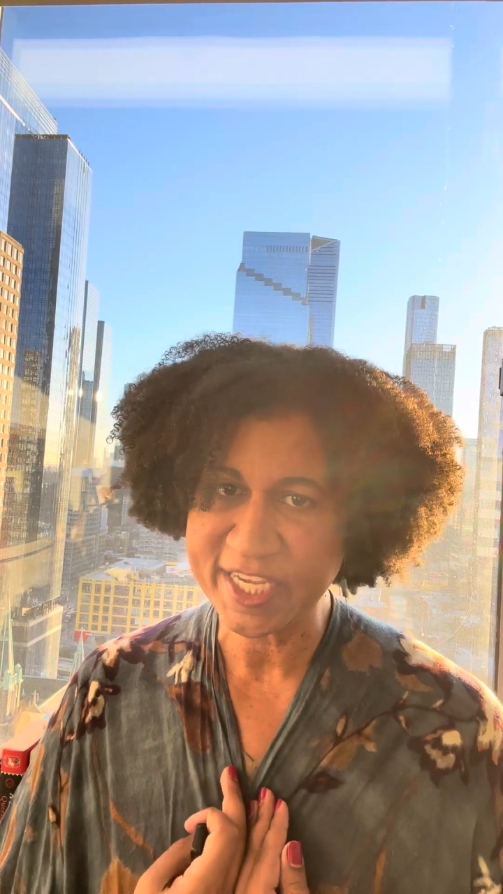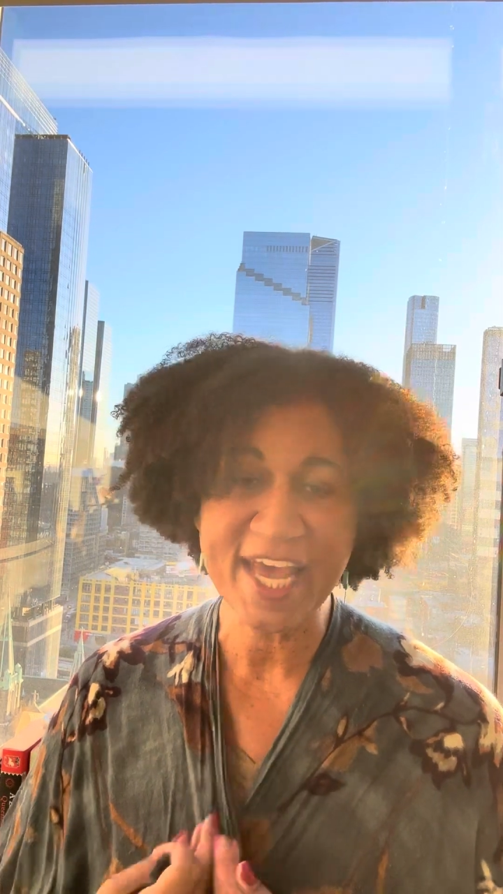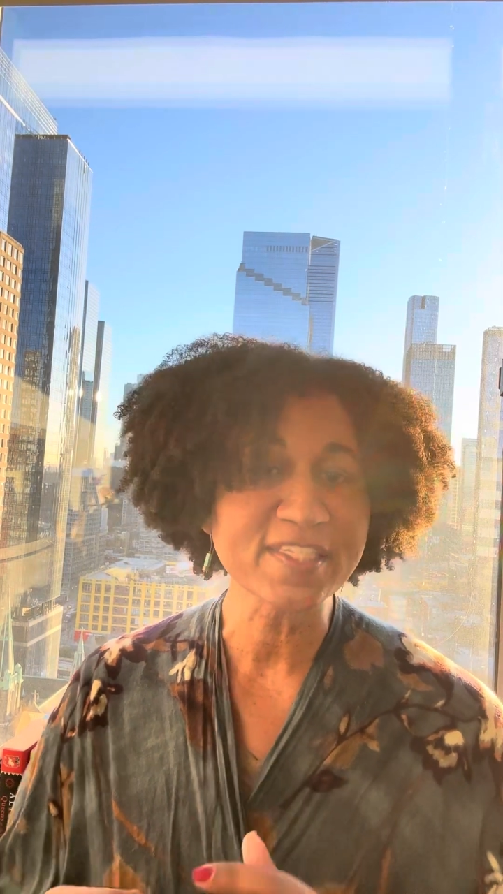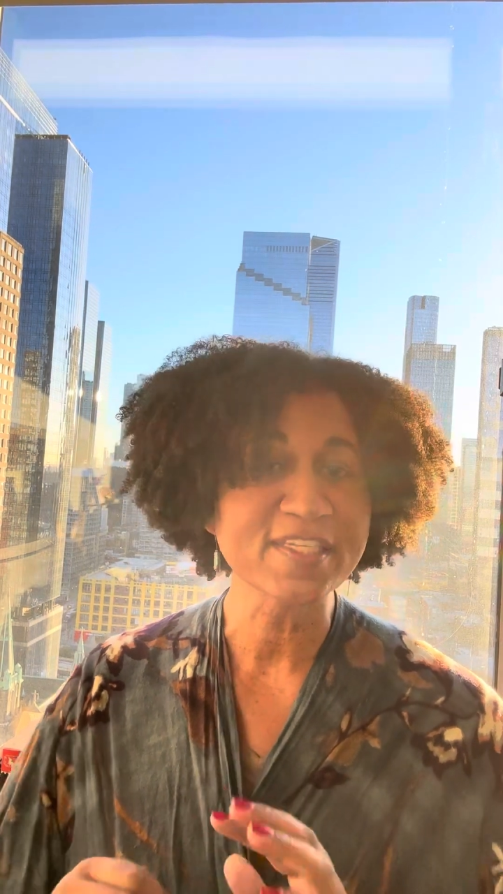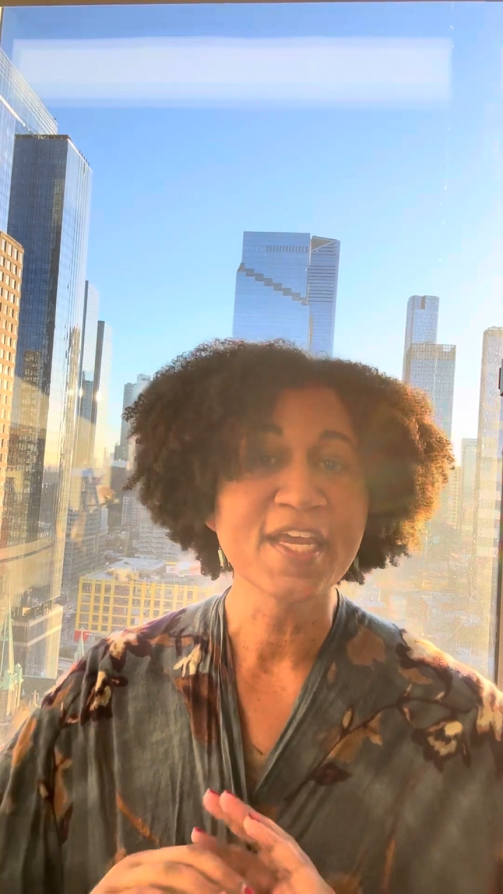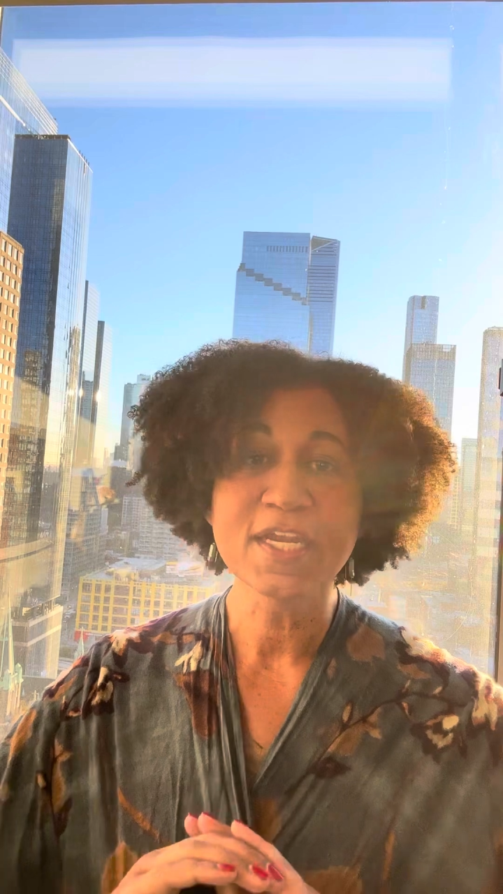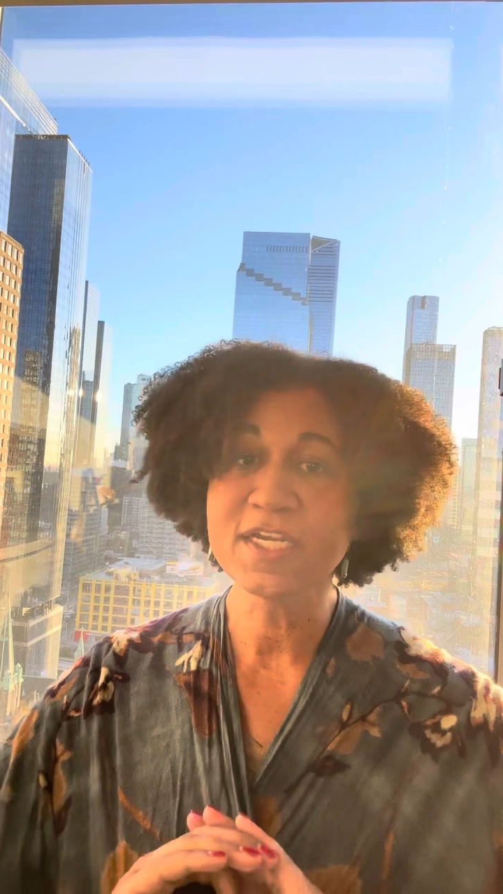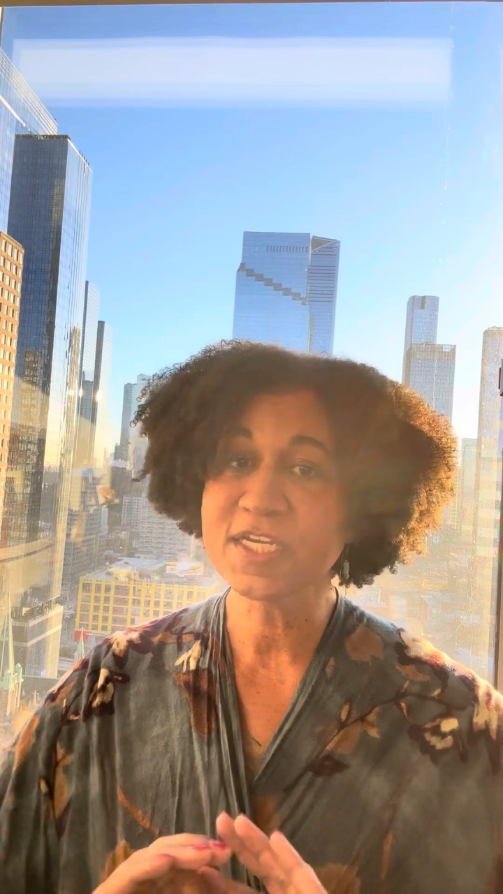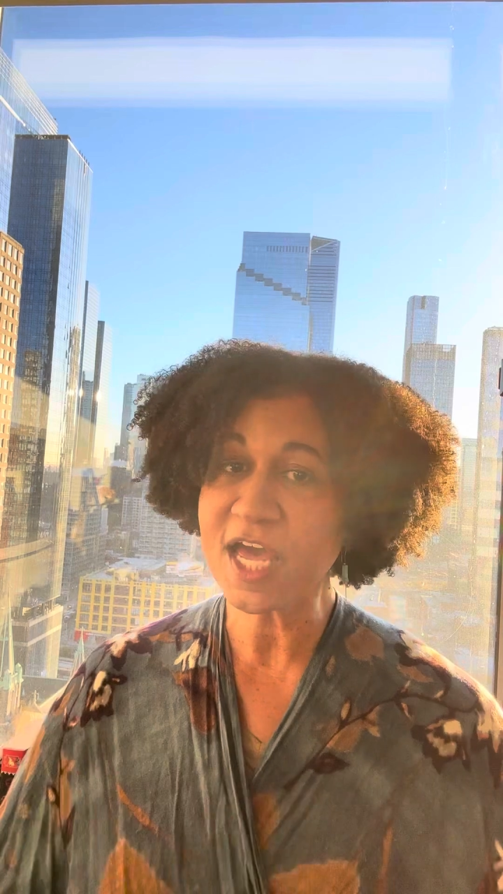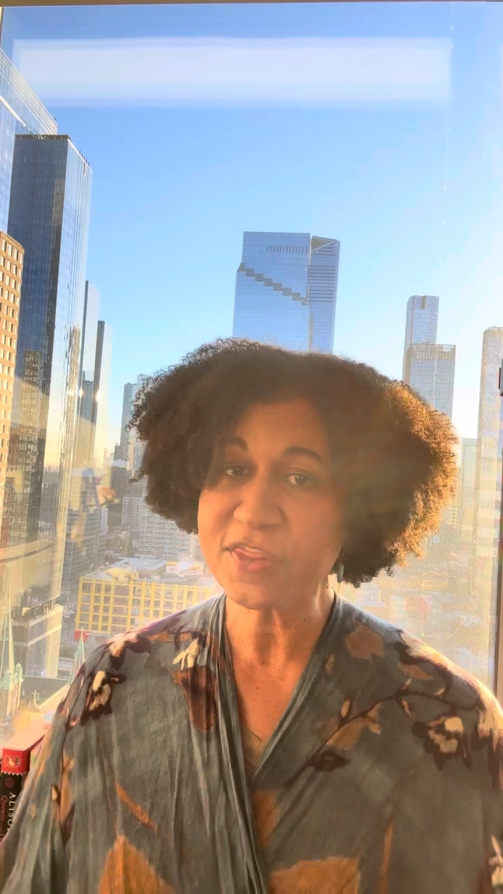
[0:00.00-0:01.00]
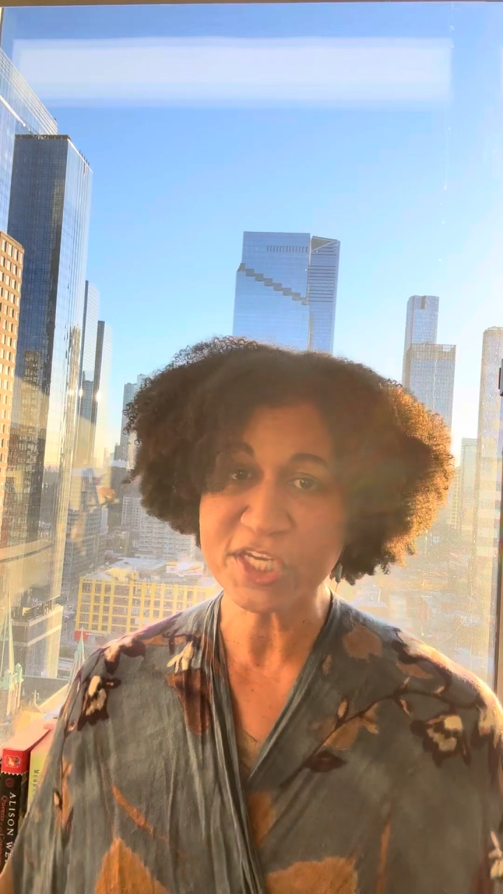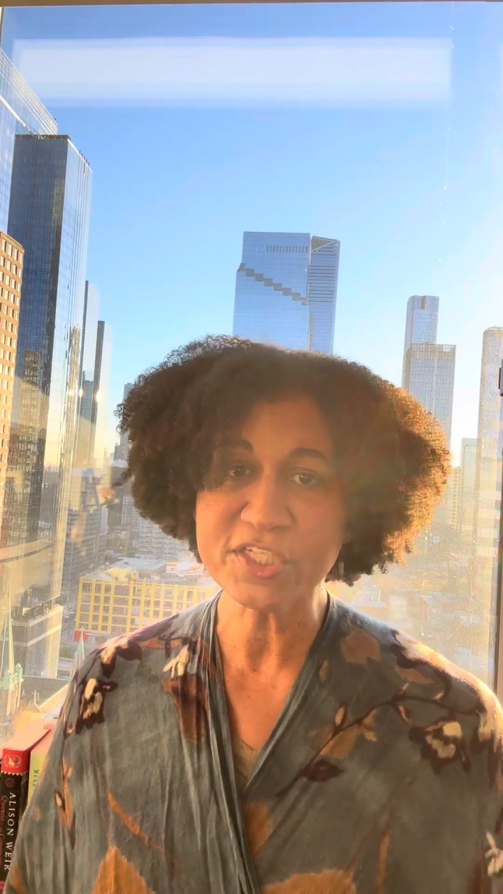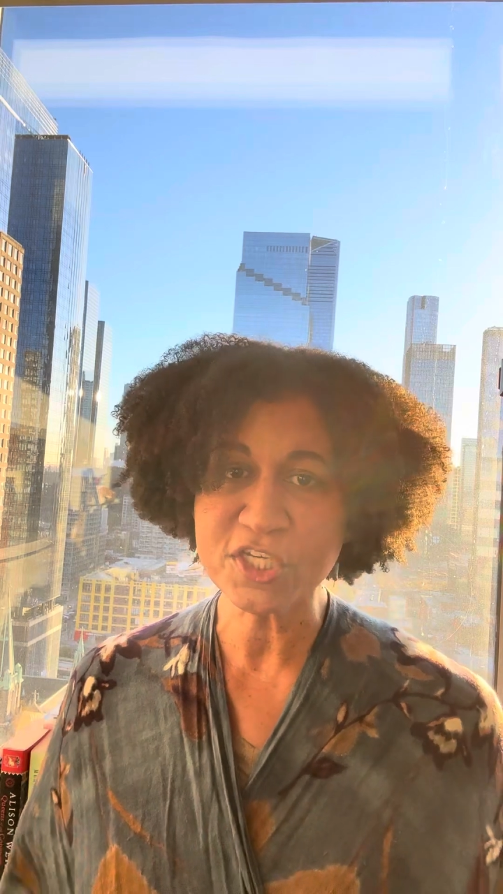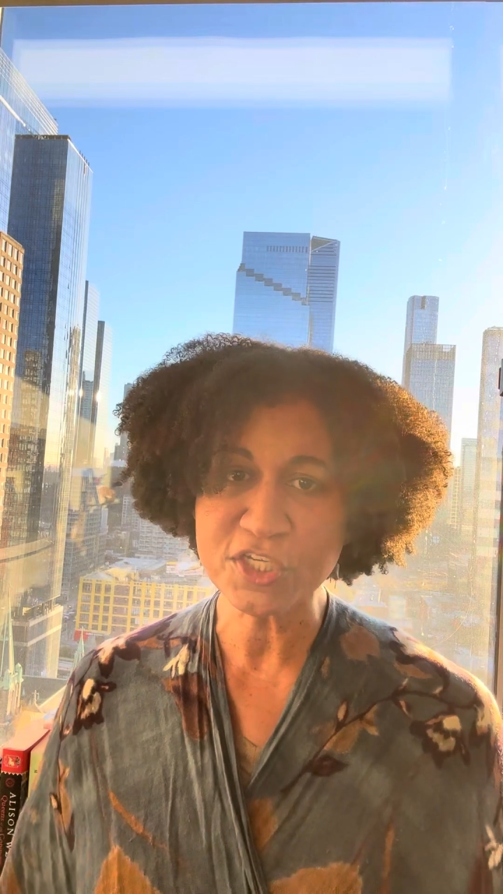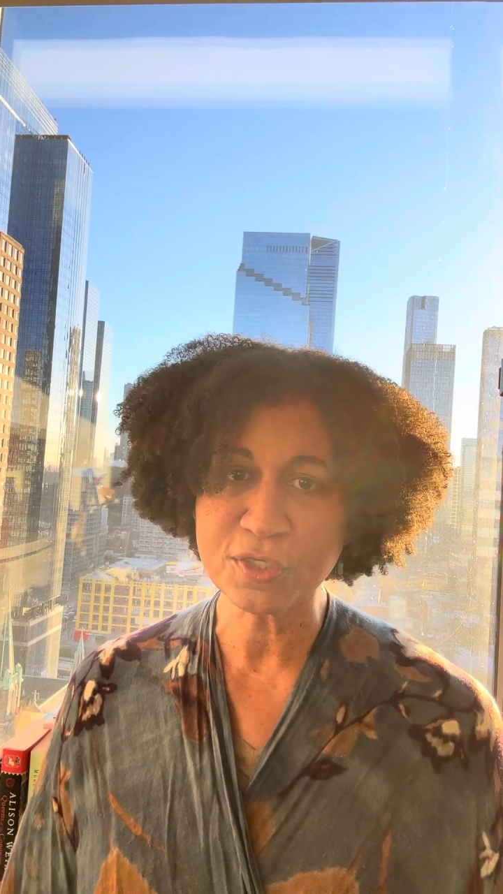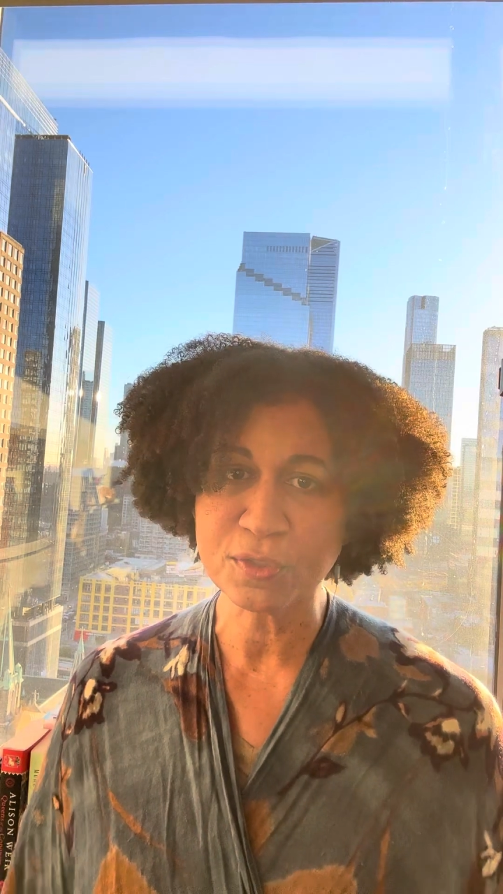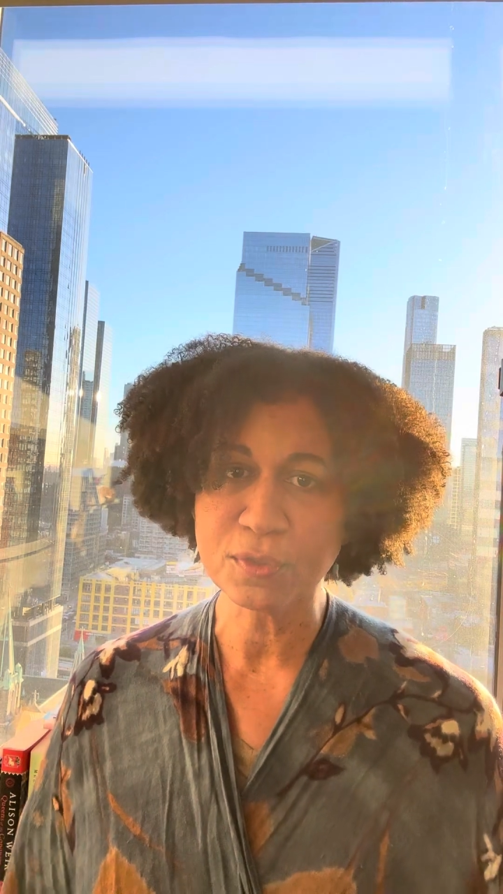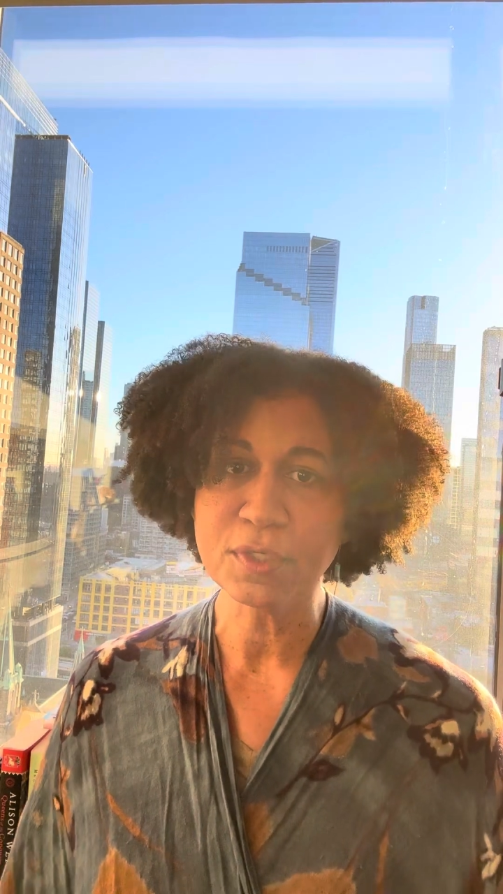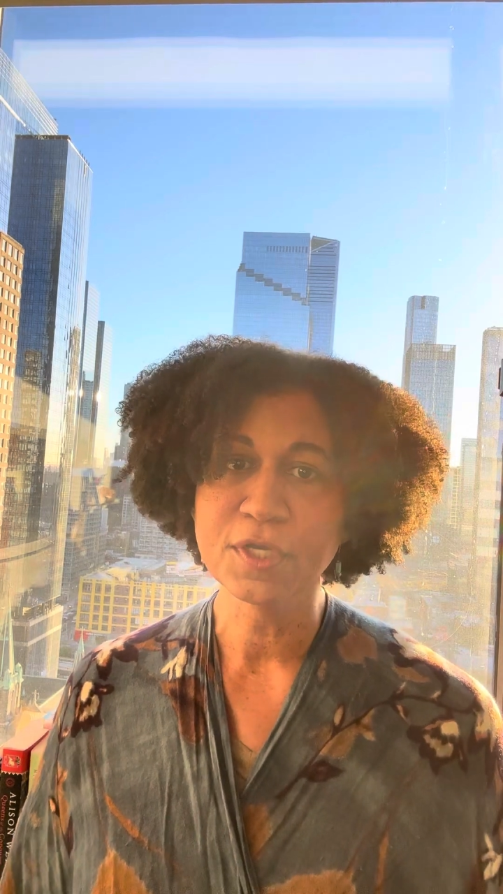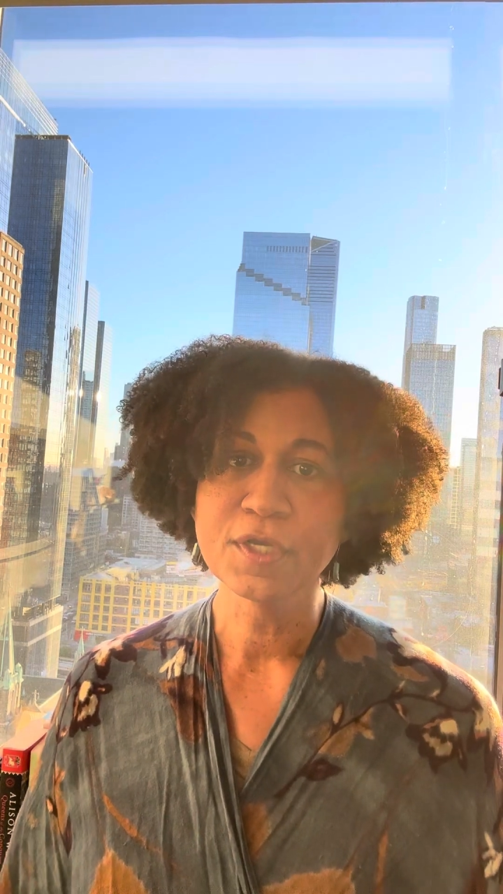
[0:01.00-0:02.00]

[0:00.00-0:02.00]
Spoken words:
It has nothing to do